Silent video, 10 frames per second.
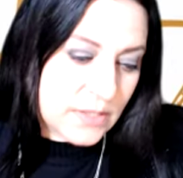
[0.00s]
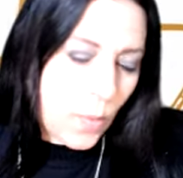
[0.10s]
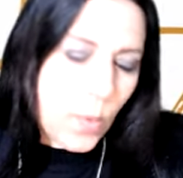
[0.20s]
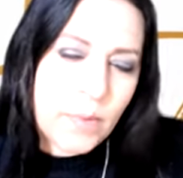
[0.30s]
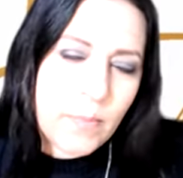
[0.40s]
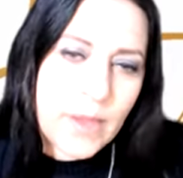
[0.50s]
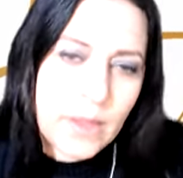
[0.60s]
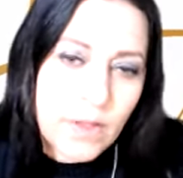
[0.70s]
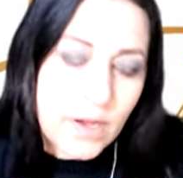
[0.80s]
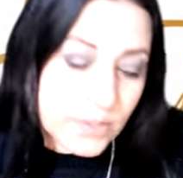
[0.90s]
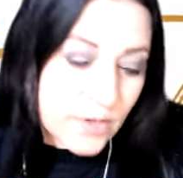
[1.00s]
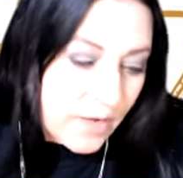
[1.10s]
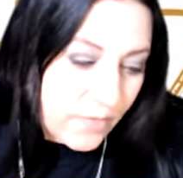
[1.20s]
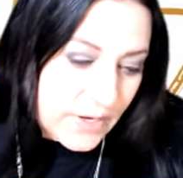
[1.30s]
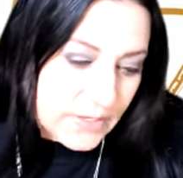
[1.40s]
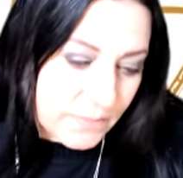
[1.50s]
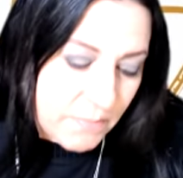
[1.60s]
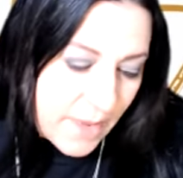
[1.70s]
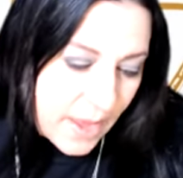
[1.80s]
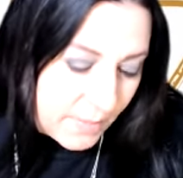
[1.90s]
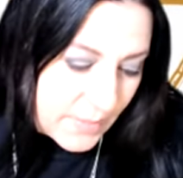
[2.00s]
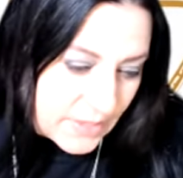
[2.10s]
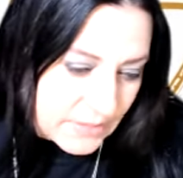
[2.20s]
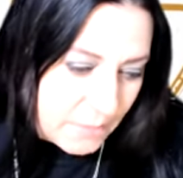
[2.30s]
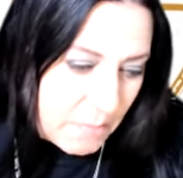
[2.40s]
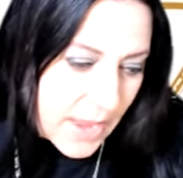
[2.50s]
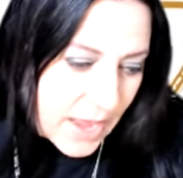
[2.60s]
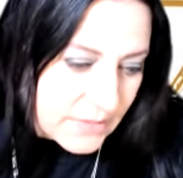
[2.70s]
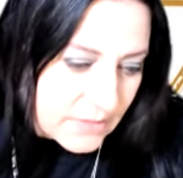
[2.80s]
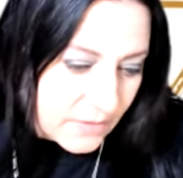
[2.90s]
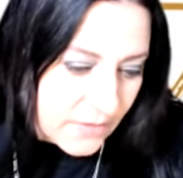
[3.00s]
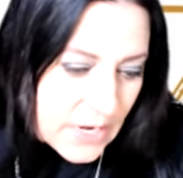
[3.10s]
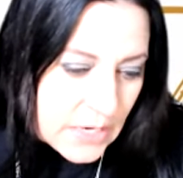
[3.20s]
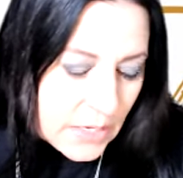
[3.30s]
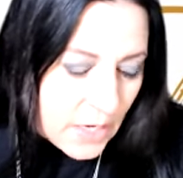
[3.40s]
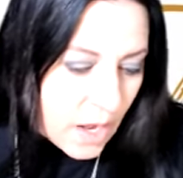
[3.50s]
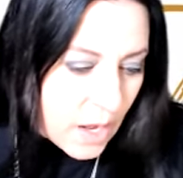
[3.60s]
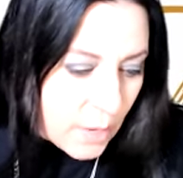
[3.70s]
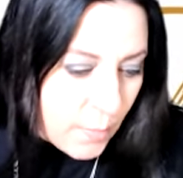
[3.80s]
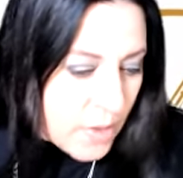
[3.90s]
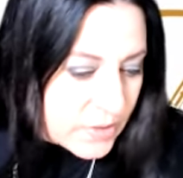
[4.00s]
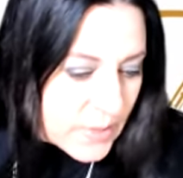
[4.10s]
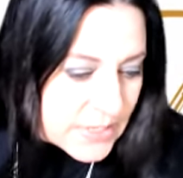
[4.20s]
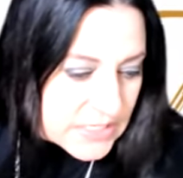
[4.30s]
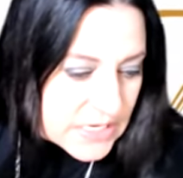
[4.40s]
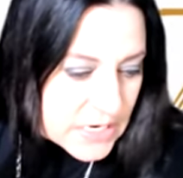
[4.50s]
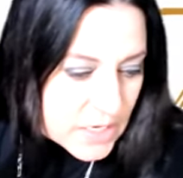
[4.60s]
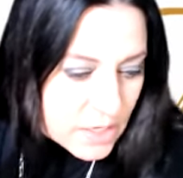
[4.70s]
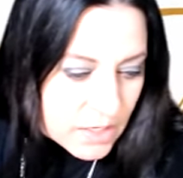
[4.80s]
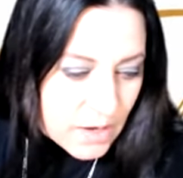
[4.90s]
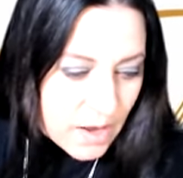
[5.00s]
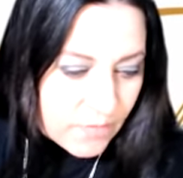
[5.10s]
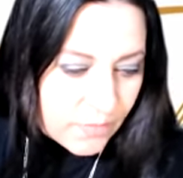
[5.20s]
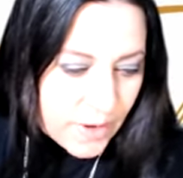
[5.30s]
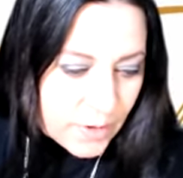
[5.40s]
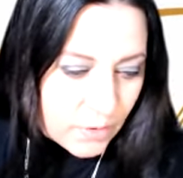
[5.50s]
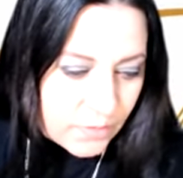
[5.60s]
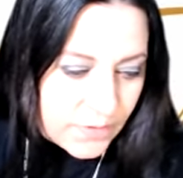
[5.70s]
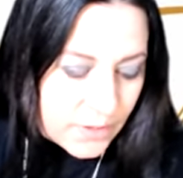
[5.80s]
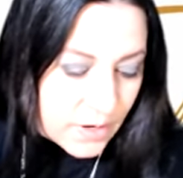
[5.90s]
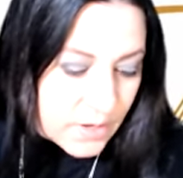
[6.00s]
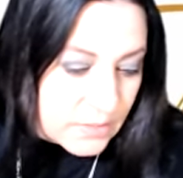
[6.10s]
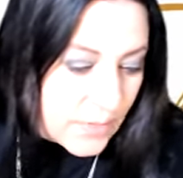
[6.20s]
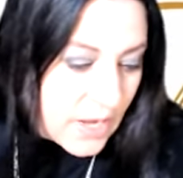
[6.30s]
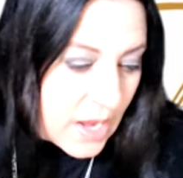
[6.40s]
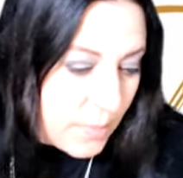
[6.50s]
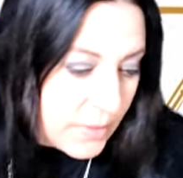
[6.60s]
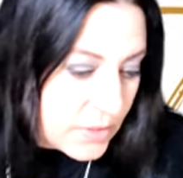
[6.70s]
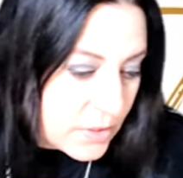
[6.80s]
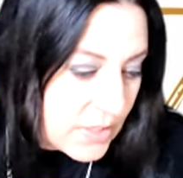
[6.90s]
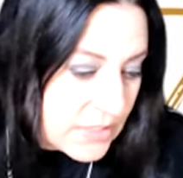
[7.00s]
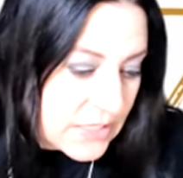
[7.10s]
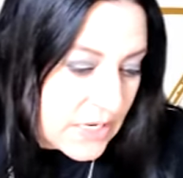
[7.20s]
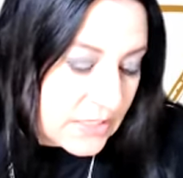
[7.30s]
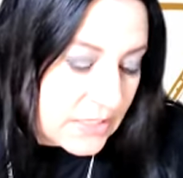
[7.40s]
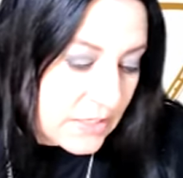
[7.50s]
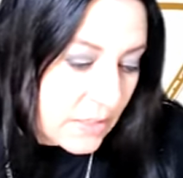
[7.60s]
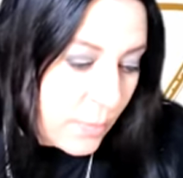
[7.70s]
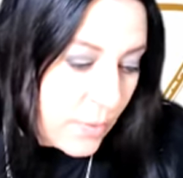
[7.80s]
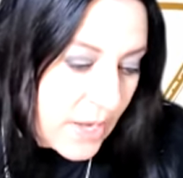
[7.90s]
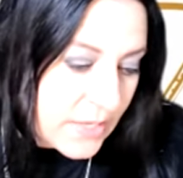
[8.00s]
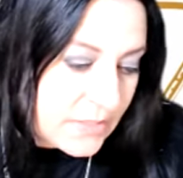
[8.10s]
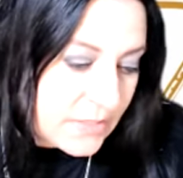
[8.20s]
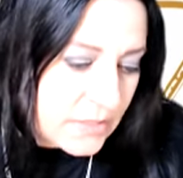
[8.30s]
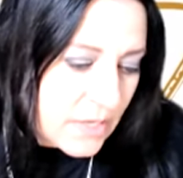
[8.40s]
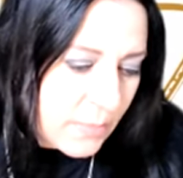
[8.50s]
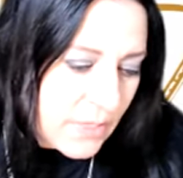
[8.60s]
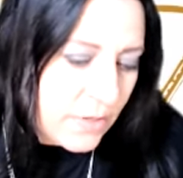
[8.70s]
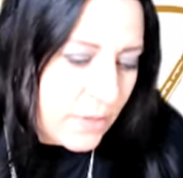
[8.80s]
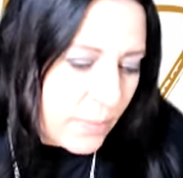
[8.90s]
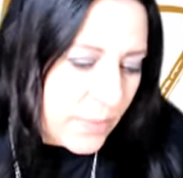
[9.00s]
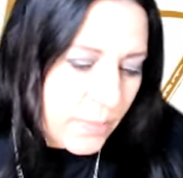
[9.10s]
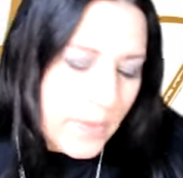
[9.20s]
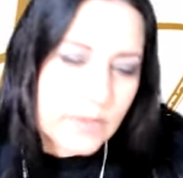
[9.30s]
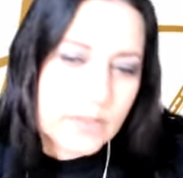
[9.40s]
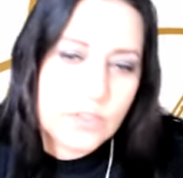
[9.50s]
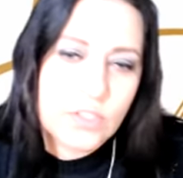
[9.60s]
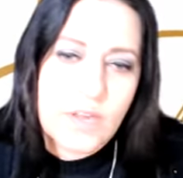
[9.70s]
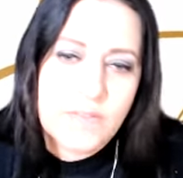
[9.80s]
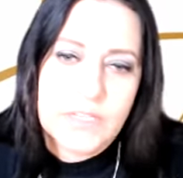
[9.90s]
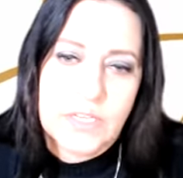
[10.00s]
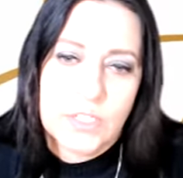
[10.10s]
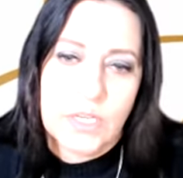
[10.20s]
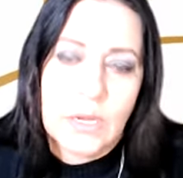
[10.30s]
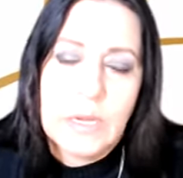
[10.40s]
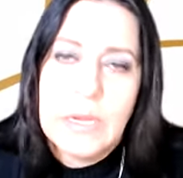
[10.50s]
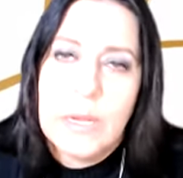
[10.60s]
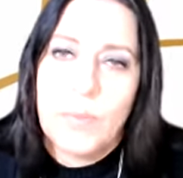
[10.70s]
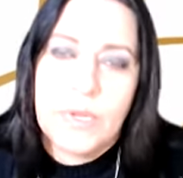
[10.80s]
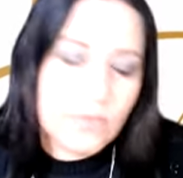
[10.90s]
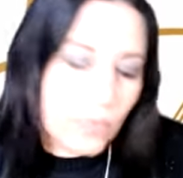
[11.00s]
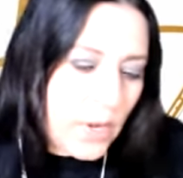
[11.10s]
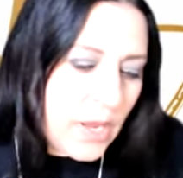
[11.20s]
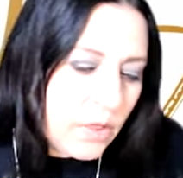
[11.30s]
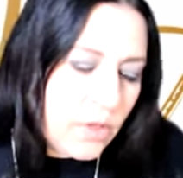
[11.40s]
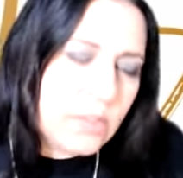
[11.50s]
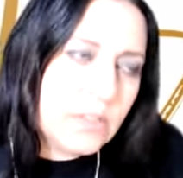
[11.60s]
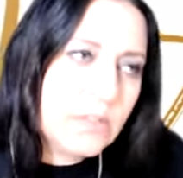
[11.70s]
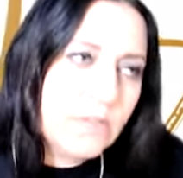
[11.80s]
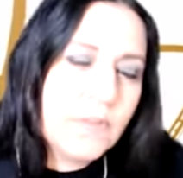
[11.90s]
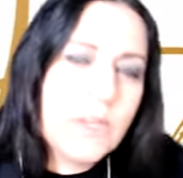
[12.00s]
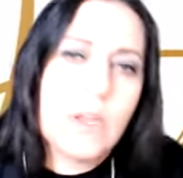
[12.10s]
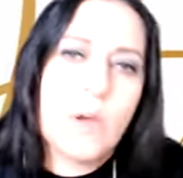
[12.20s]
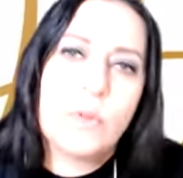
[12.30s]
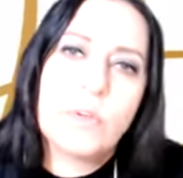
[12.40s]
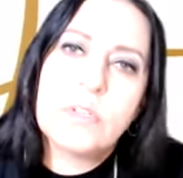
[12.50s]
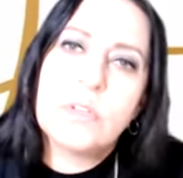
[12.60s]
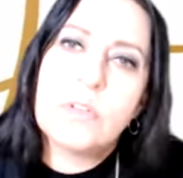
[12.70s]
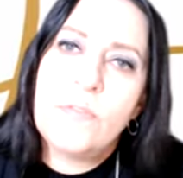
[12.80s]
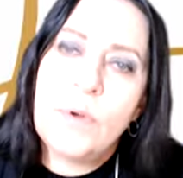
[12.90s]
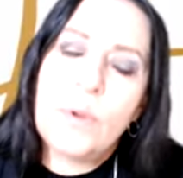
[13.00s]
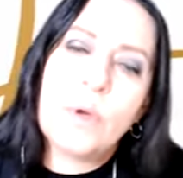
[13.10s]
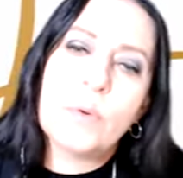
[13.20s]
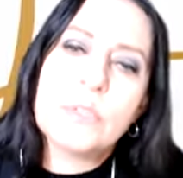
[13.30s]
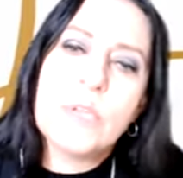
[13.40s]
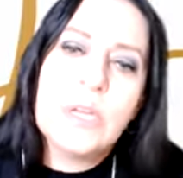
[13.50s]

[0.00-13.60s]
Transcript: a 1 mile long driveway. I mean, that's massive. Also, I see here that you have red oak veneer custom cabinetry, stainless steel appliances. Tell me a little bit about the chef's kitchen, because when I looked at the video and looked at the photos,